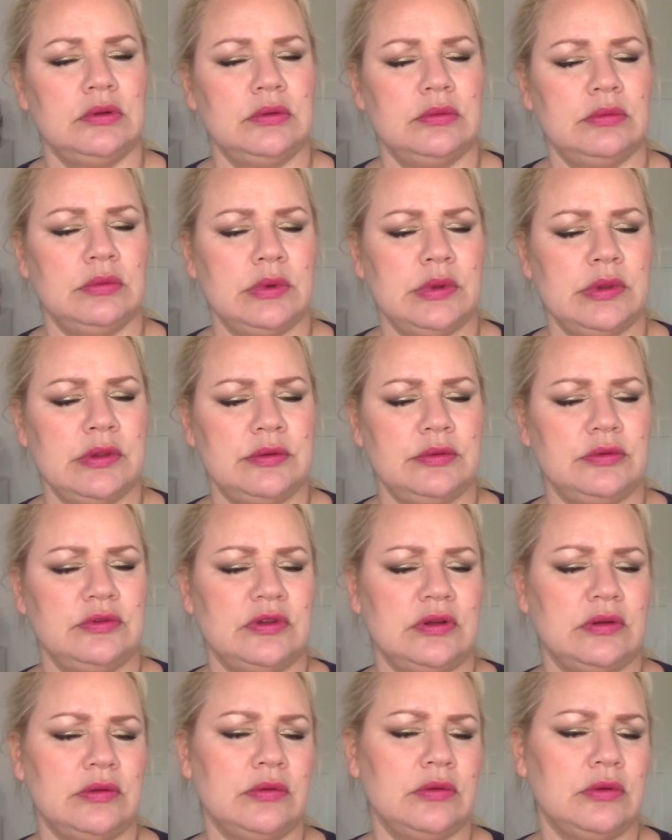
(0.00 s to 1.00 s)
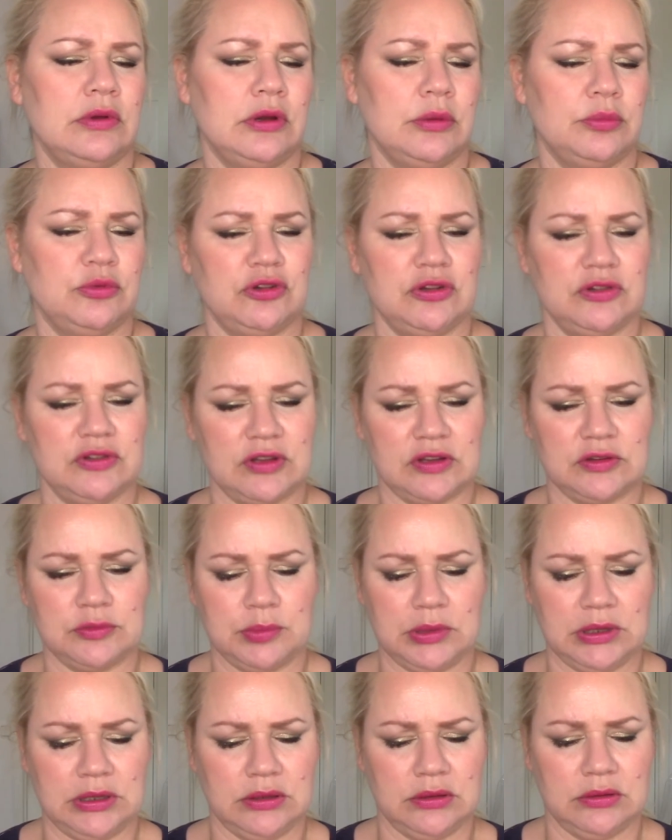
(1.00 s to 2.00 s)
1 through 12. All options has
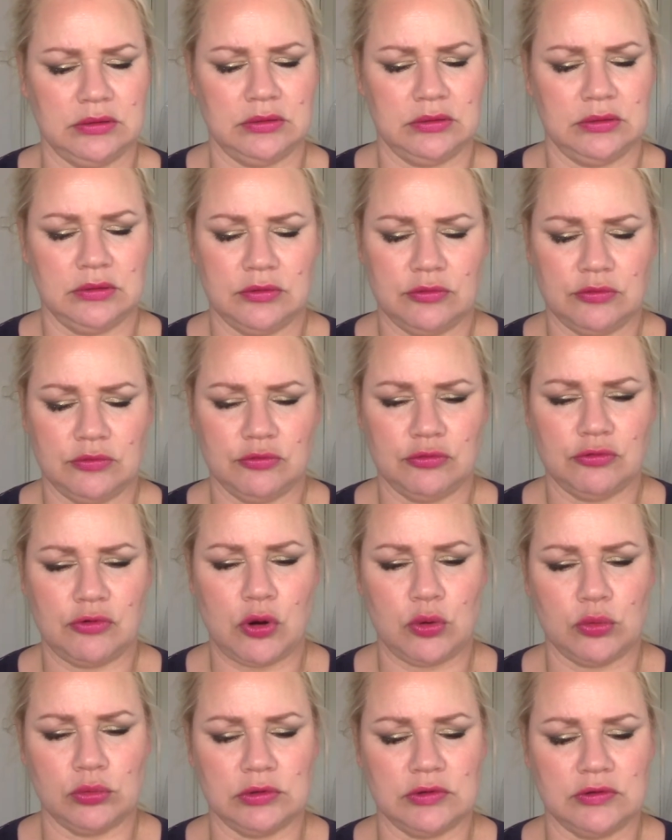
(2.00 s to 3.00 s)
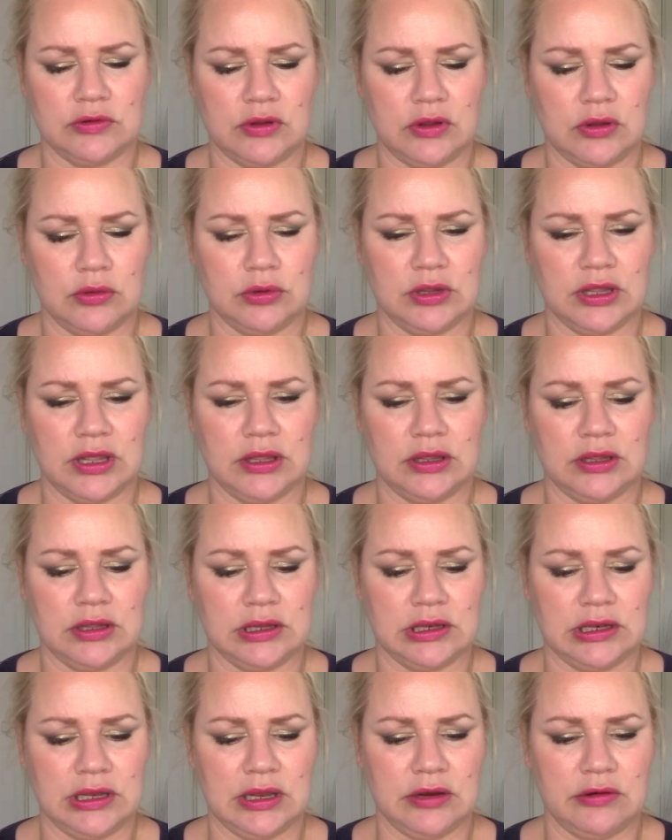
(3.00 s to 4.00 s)
been rolled. Okay,
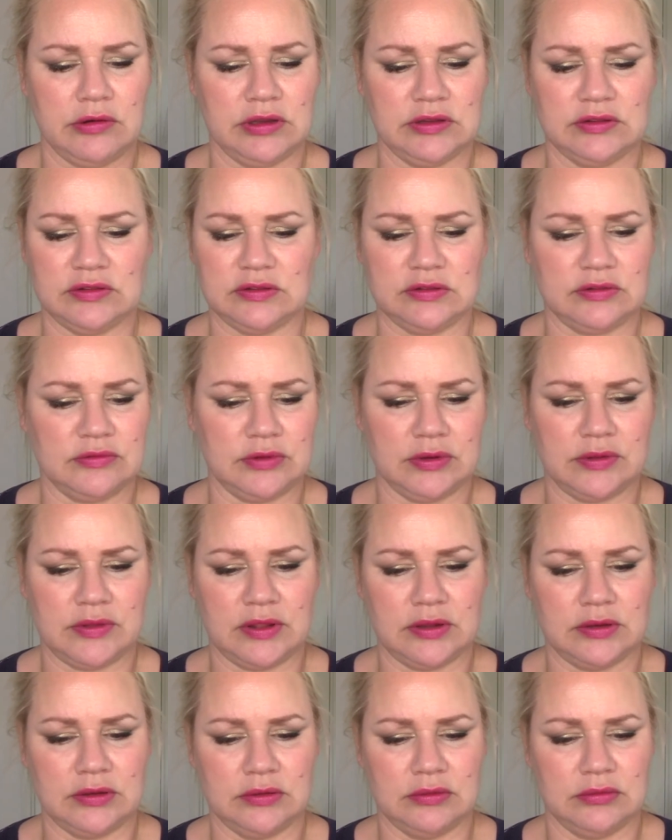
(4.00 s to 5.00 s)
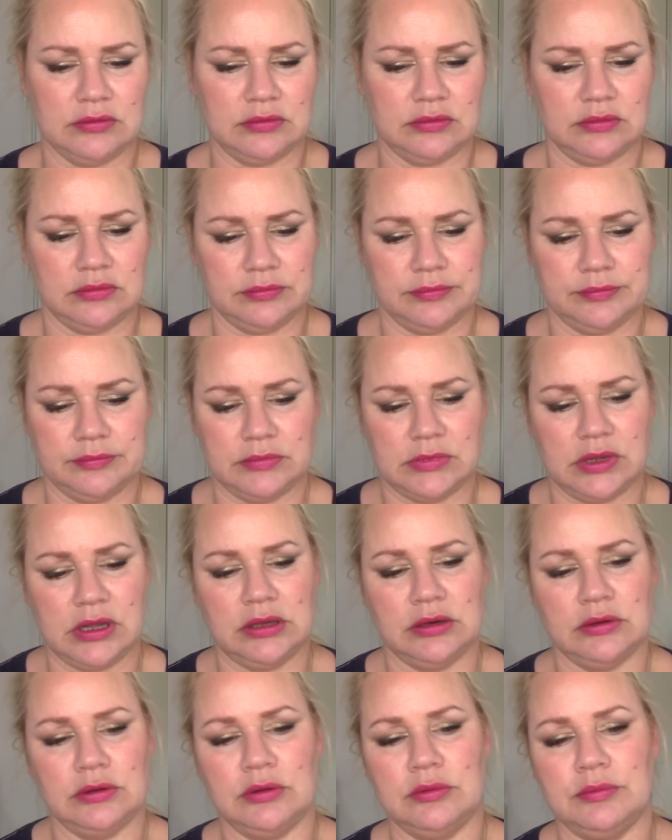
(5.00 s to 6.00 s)
clear history then. I
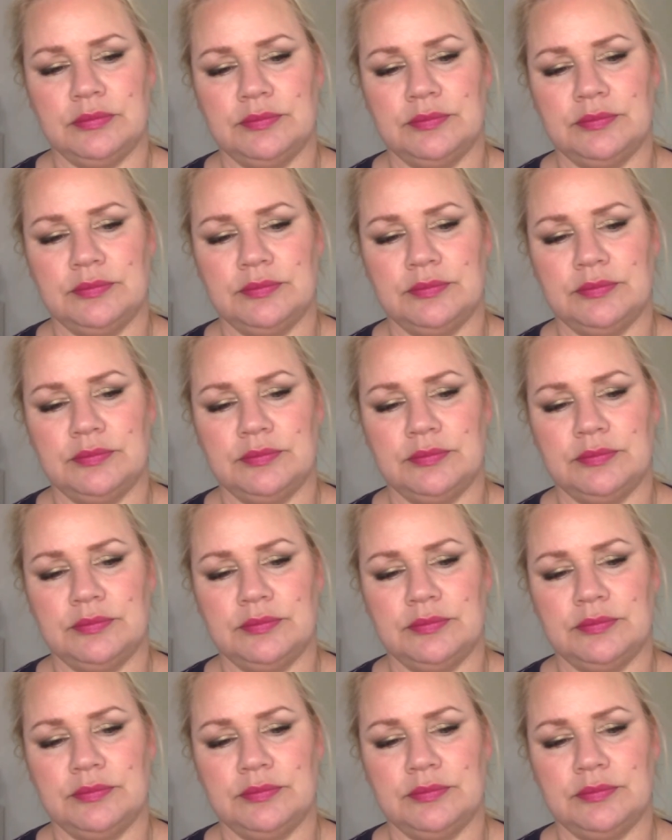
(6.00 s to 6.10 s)
don't know.